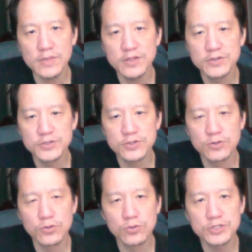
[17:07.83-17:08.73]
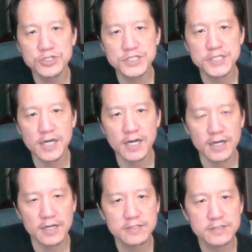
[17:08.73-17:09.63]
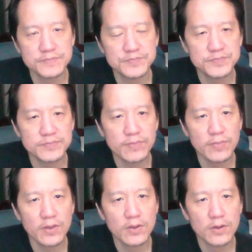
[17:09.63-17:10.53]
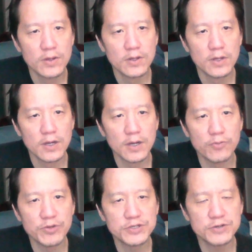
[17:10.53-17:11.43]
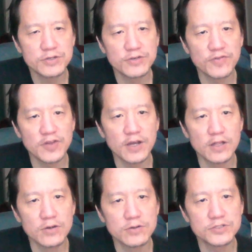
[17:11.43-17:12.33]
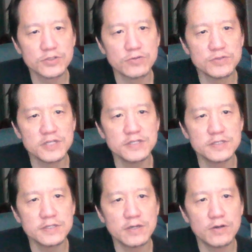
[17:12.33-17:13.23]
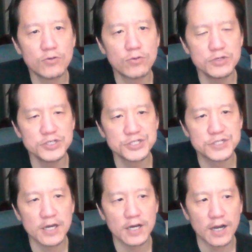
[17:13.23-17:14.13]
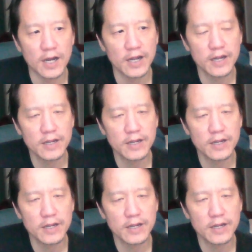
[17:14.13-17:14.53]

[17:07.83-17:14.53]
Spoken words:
So orange is the highs. We don't know if yellow... So since orange is the high...